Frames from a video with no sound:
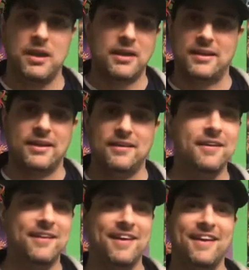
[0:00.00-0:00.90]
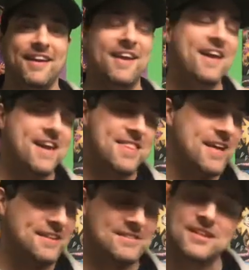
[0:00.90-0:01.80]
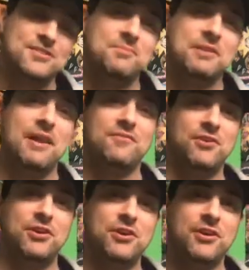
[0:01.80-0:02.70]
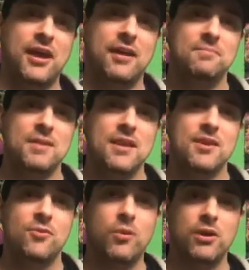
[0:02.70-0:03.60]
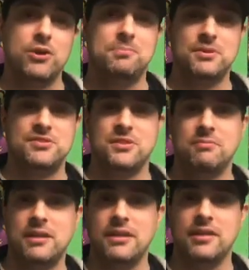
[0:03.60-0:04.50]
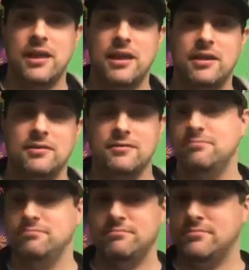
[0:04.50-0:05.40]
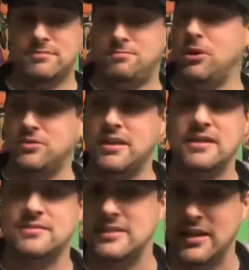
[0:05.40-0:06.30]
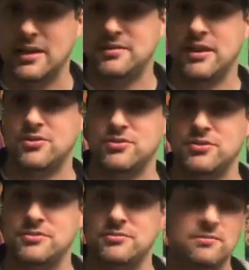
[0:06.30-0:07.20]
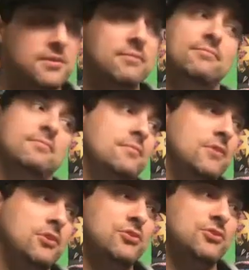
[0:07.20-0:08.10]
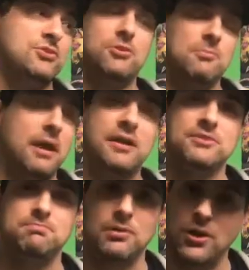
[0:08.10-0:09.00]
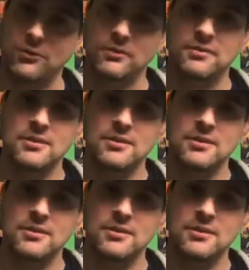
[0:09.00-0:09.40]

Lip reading: Megadan. That is not something I'm very good at. Where you put somebody like Paul Tessie on Tetris, your mind is blown.